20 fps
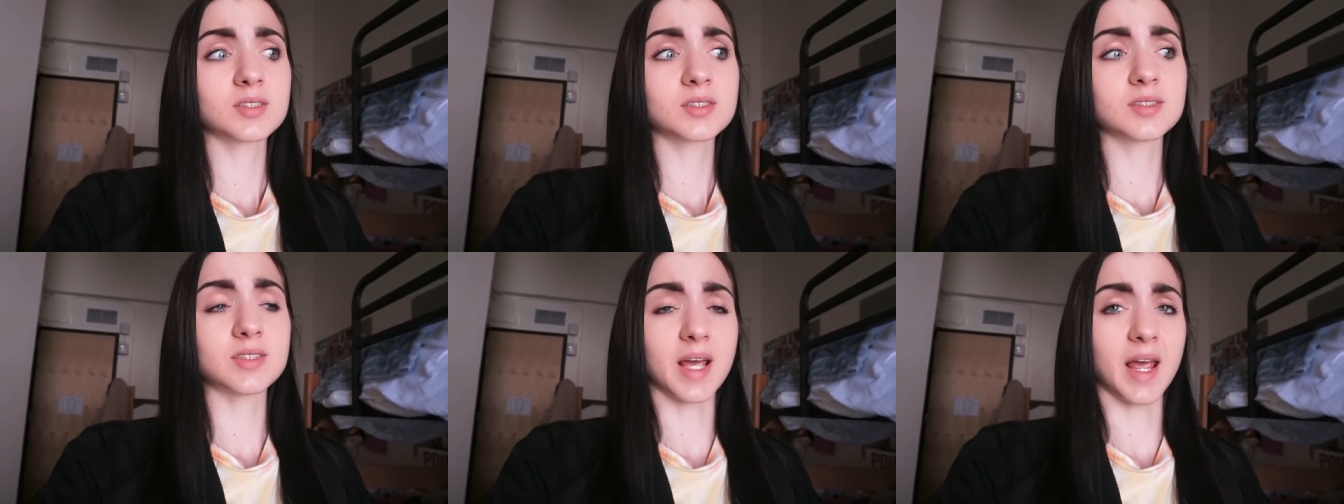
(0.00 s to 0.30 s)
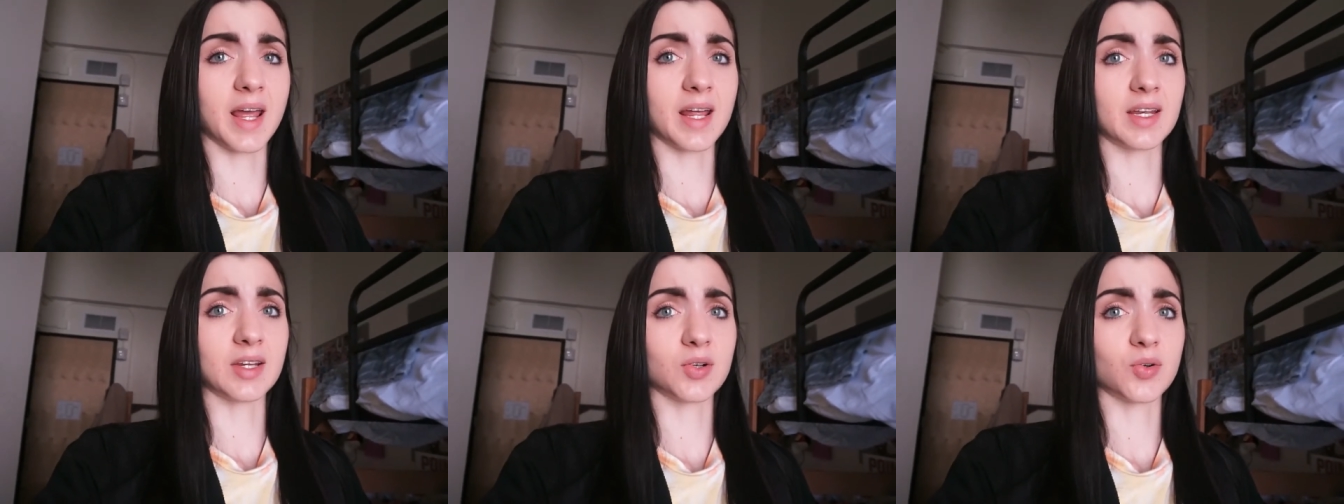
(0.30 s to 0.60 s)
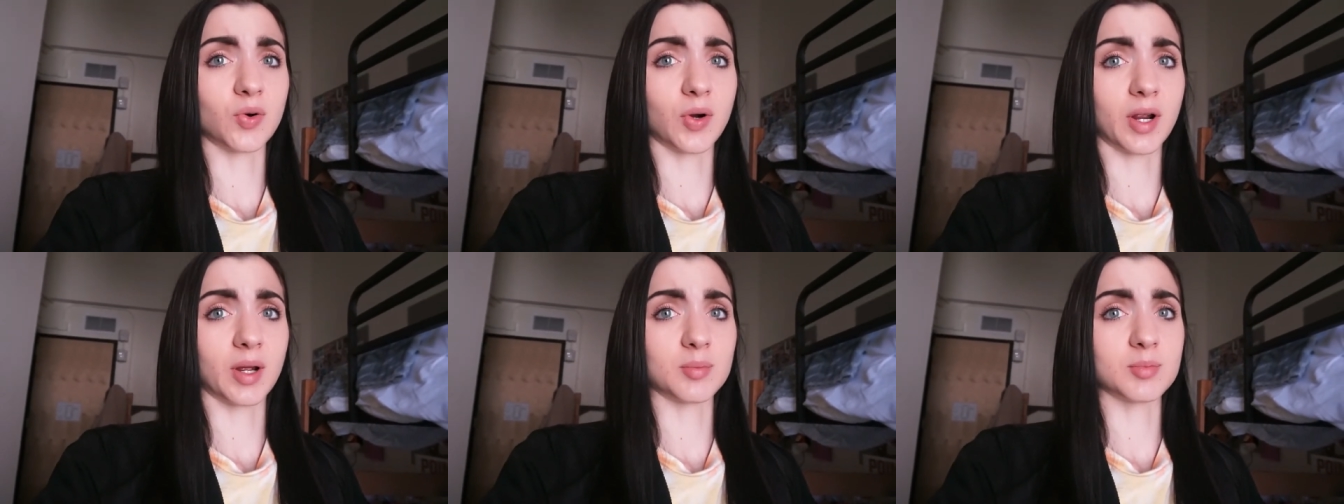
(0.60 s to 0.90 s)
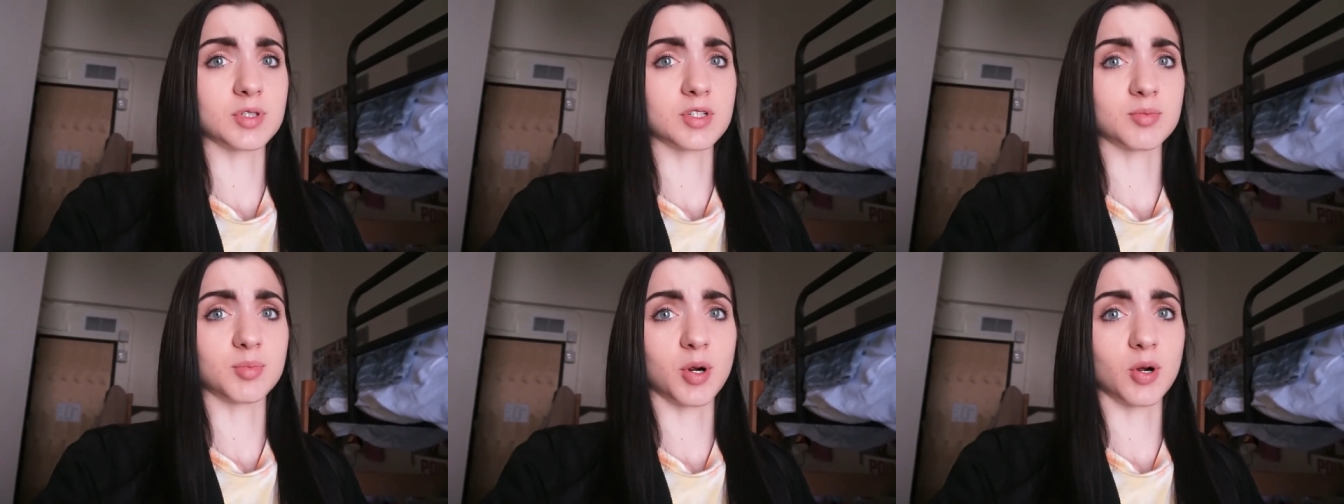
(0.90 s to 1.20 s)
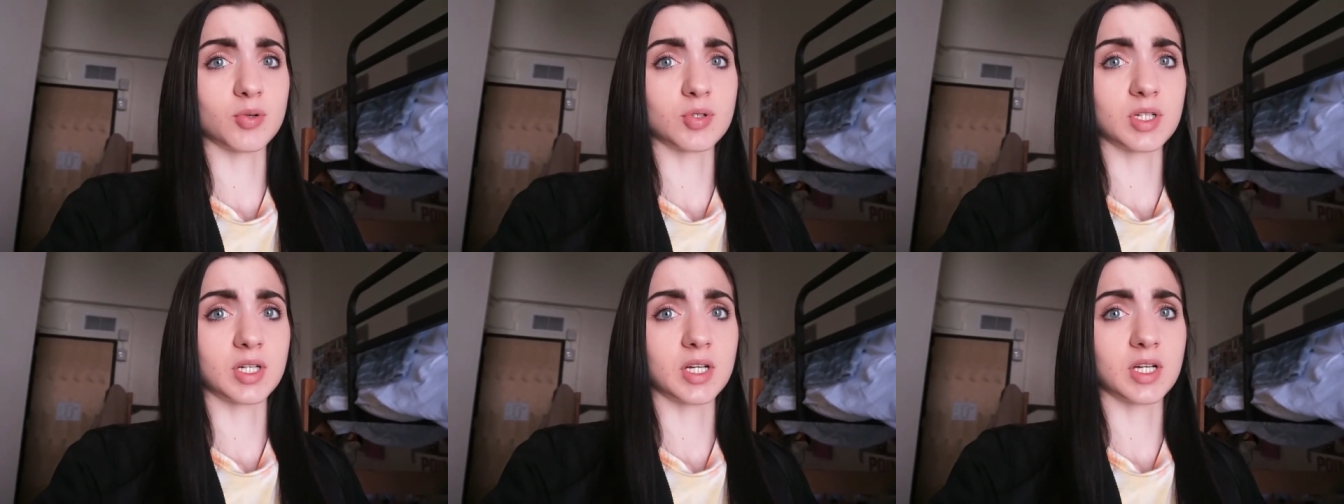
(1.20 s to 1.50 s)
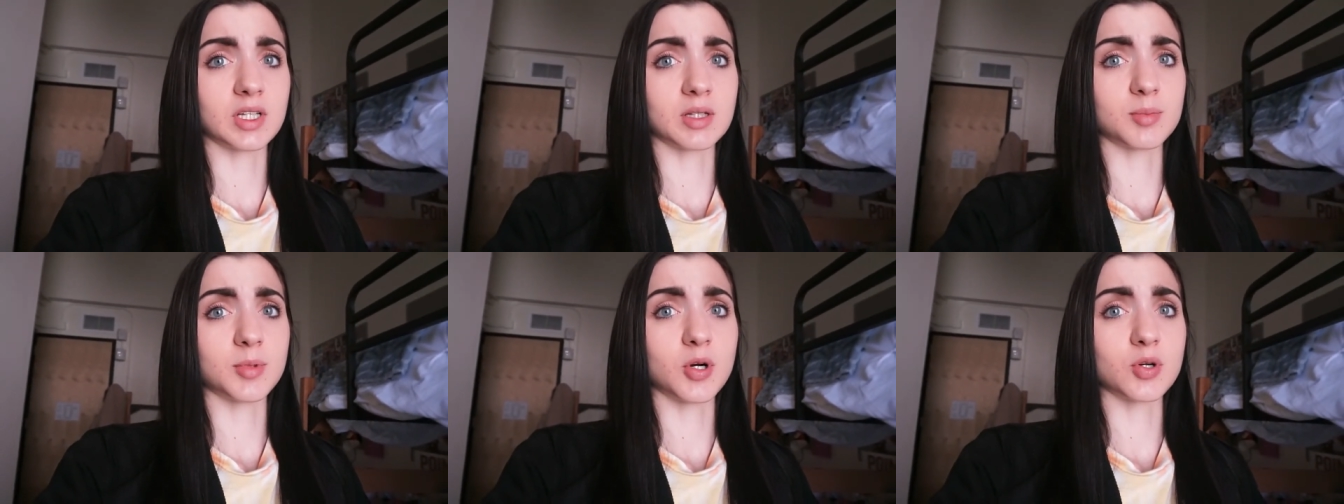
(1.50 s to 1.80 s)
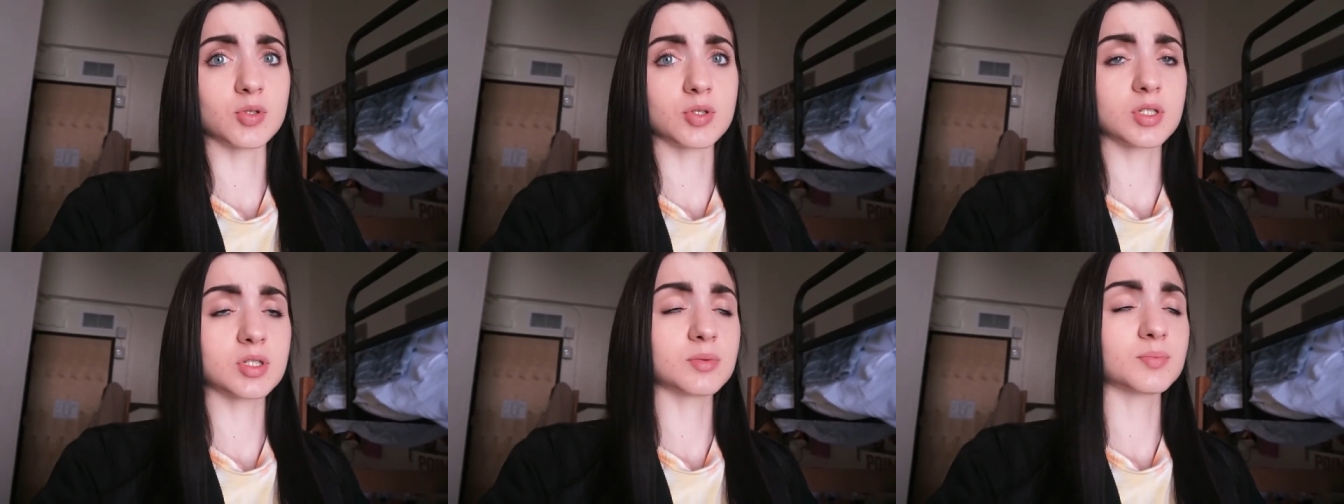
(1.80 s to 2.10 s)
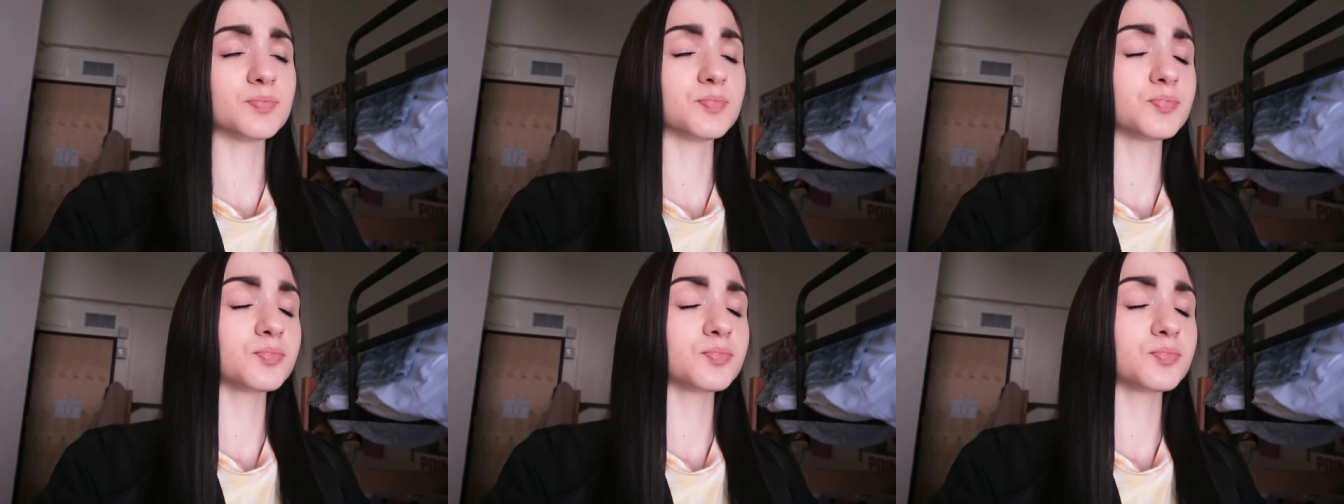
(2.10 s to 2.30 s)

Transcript: 10 grams of protein at the most.